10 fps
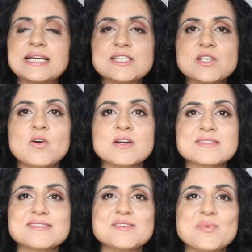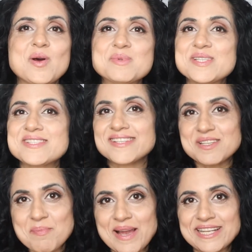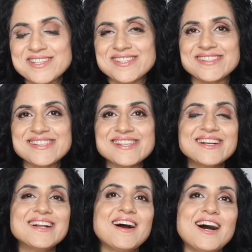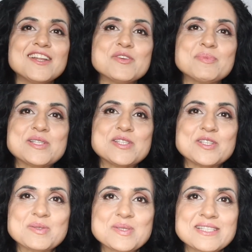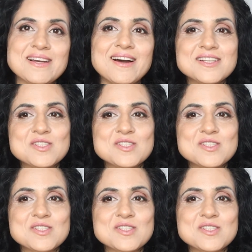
antioxidant properties that are mentioned under potato starch.